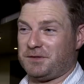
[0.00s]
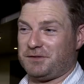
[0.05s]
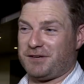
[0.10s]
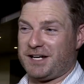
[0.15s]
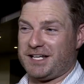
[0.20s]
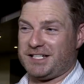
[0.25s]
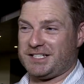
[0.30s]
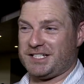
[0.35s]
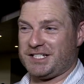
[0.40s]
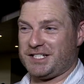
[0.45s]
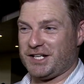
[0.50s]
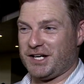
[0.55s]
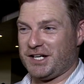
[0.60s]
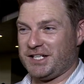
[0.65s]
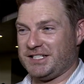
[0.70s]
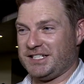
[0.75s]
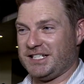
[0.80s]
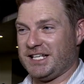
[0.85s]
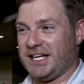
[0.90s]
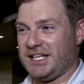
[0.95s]
to be rated
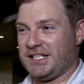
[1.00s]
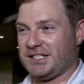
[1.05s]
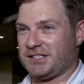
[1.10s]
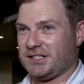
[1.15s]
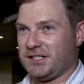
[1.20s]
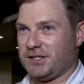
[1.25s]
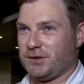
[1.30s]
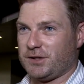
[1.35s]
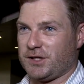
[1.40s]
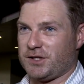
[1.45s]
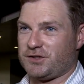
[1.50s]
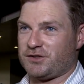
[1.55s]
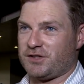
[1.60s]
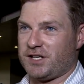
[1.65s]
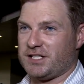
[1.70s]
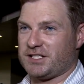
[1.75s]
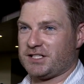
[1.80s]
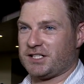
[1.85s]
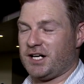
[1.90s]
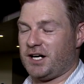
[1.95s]
98, so he'll go straight
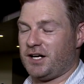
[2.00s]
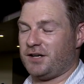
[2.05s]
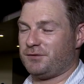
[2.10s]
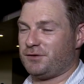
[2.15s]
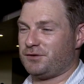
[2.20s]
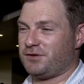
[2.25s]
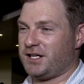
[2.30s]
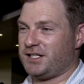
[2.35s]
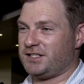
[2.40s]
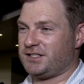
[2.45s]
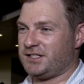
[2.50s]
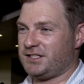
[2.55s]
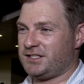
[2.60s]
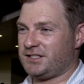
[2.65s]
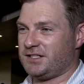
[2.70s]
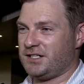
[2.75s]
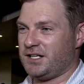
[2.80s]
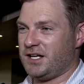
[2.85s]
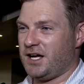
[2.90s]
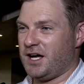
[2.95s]
into carnival
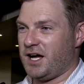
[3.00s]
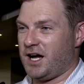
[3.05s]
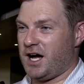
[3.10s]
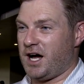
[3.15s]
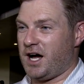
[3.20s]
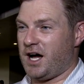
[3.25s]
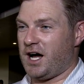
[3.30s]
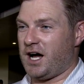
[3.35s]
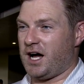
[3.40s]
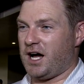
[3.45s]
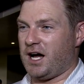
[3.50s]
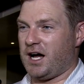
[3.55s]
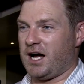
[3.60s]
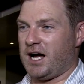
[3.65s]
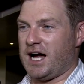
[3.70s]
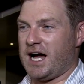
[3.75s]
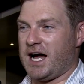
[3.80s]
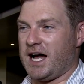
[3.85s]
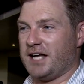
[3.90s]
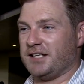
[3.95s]
races.
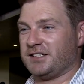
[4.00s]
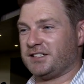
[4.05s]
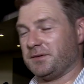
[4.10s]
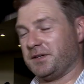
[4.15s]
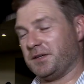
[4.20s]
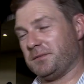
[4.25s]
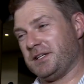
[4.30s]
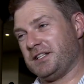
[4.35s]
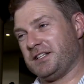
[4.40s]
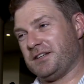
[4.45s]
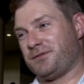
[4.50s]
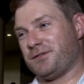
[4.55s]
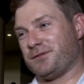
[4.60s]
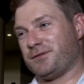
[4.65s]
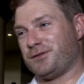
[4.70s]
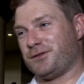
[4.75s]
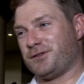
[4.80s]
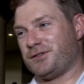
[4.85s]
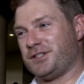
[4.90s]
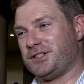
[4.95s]
And something a bit different
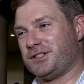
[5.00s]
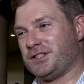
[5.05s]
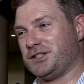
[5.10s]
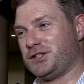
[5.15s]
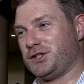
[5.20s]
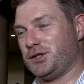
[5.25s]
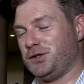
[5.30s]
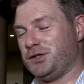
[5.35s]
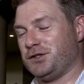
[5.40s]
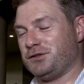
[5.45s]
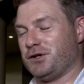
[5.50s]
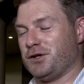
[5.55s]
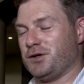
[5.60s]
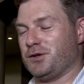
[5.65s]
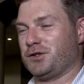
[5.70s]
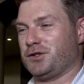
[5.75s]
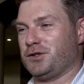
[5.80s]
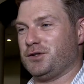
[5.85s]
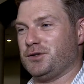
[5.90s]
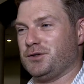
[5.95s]
for us, a
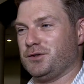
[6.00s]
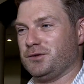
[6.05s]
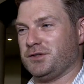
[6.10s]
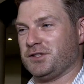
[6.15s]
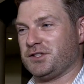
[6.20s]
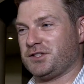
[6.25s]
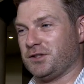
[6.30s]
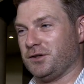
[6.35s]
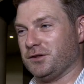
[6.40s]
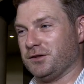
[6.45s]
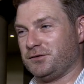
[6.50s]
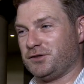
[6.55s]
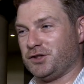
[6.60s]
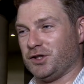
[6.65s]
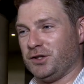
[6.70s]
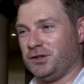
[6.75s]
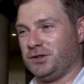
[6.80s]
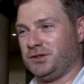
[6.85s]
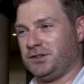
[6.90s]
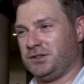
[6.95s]
two-year-old called The Song of
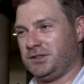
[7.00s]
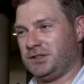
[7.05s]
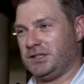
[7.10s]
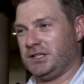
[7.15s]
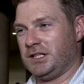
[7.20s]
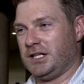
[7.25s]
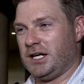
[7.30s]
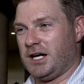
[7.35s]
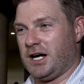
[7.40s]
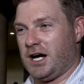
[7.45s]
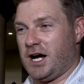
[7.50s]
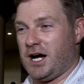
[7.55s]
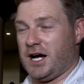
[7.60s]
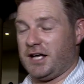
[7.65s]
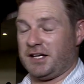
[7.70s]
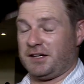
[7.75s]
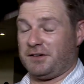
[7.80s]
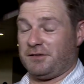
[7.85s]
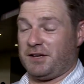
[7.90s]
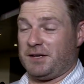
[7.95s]
John.
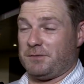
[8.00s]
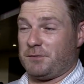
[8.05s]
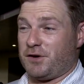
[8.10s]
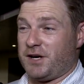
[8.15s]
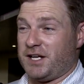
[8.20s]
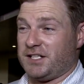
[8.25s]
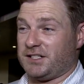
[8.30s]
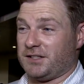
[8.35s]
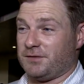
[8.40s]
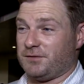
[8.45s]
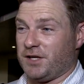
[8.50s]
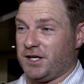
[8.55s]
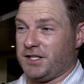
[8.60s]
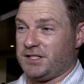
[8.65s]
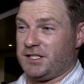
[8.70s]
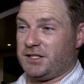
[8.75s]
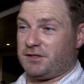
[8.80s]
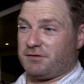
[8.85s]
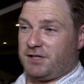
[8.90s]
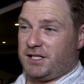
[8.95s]
They've given him a rating of
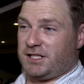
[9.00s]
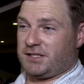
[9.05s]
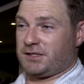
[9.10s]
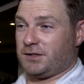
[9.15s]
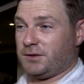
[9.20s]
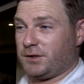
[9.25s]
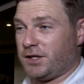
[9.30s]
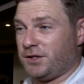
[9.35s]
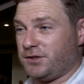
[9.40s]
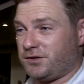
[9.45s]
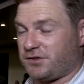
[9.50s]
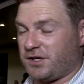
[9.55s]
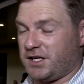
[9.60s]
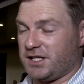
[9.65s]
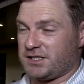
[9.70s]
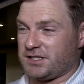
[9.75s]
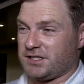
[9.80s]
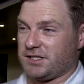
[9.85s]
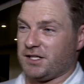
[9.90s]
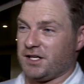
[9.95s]
93, so he'll go straight
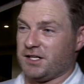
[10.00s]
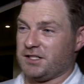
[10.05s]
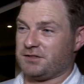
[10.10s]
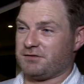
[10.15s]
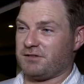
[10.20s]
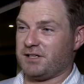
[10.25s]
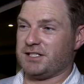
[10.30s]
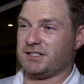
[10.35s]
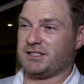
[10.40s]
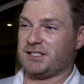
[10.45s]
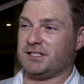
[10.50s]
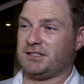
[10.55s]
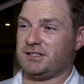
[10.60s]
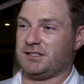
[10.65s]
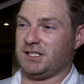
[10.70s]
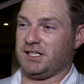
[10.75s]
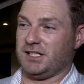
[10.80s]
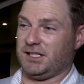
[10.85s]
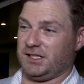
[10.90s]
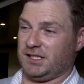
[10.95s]
into the nice races.
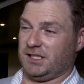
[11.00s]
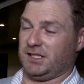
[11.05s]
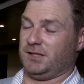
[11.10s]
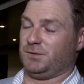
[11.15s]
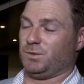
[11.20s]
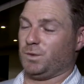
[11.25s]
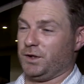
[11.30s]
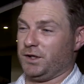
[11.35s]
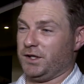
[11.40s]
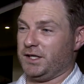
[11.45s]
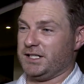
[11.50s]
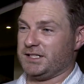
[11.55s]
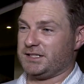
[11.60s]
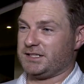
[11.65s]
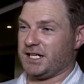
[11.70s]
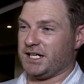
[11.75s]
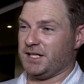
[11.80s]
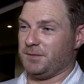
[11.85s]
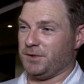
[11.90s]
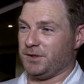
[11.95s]
He won on his
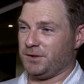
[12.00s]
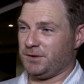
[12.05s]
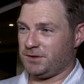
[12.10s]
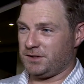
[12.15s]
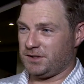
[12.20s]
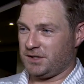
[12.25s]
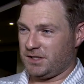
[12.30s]
debut,